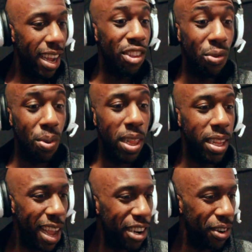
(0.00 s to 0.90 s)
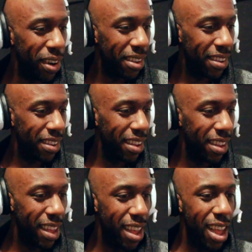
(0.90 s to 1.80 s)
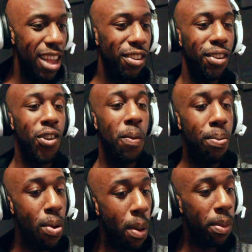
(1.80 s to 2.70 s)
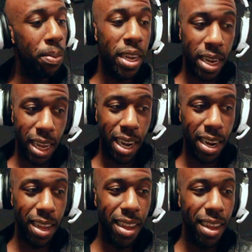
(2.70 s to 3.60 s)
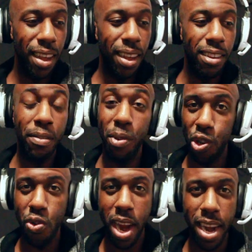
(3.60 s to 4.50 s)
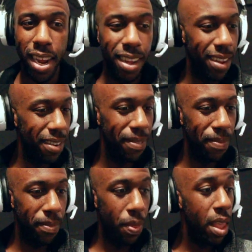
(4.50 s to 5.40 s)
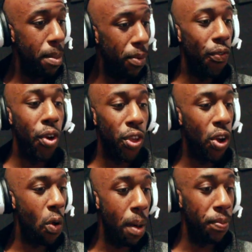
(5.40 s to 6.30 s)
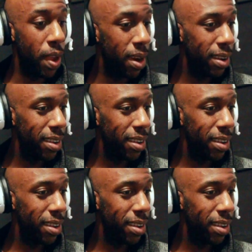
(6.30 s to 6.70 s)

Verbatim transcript: It's really dangerous. So you'll probably need some training before you go up there.